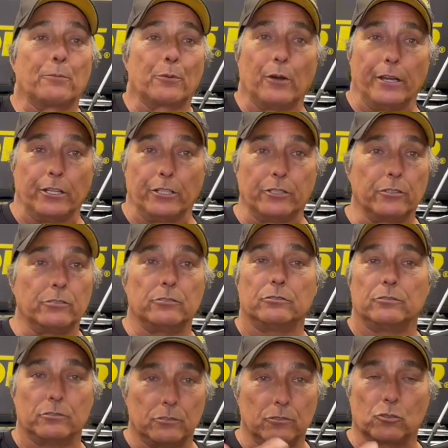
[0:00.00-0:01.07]
print
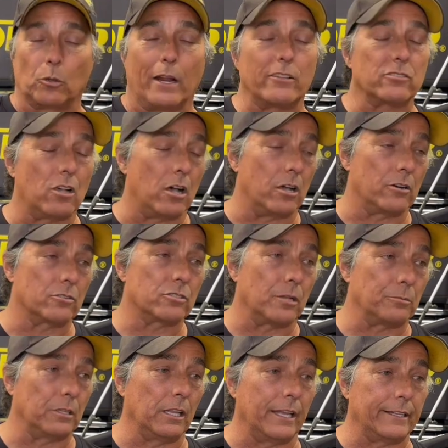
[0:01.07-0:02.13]
dress on or
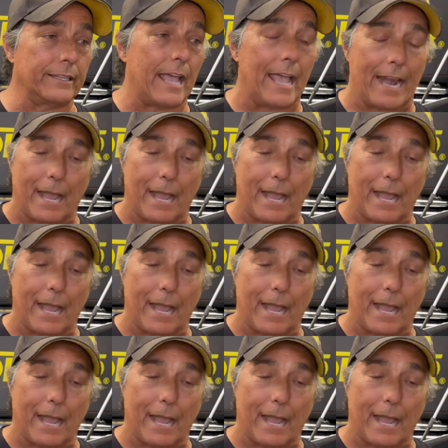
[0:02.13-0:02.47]
something like that.